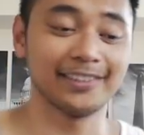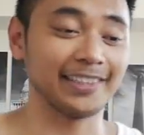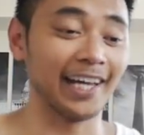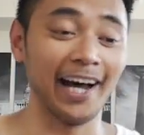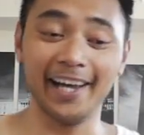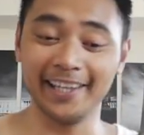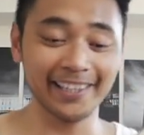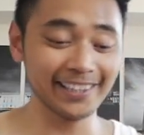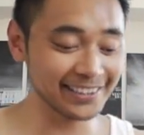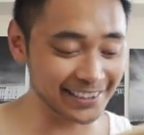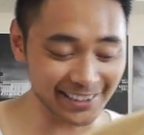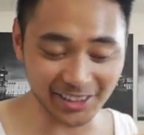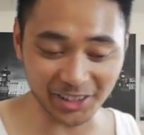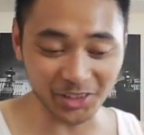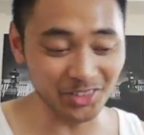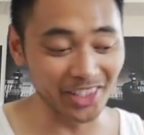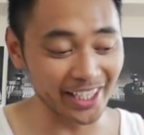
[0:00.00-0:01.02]
Science is
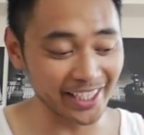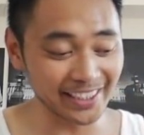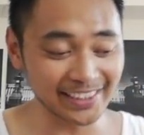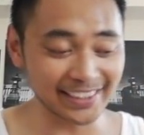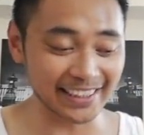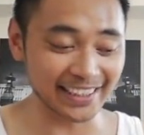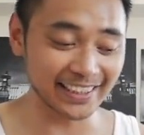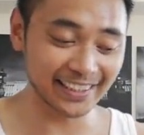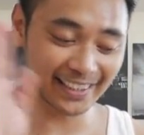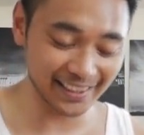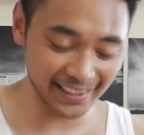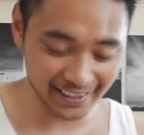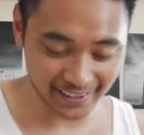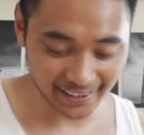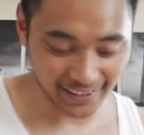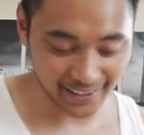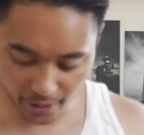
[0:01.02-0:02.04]
crazy.
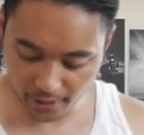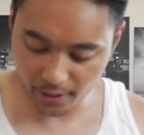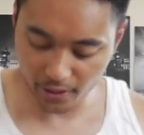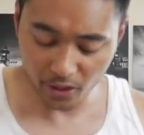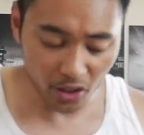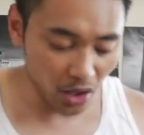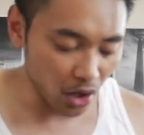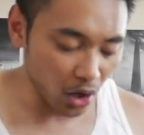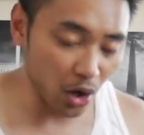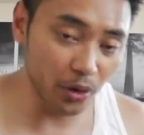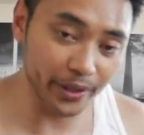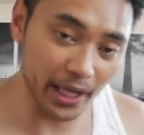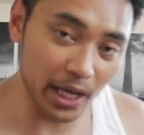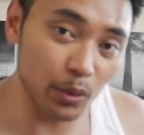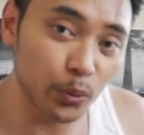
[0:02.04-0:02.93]
Oh yeah,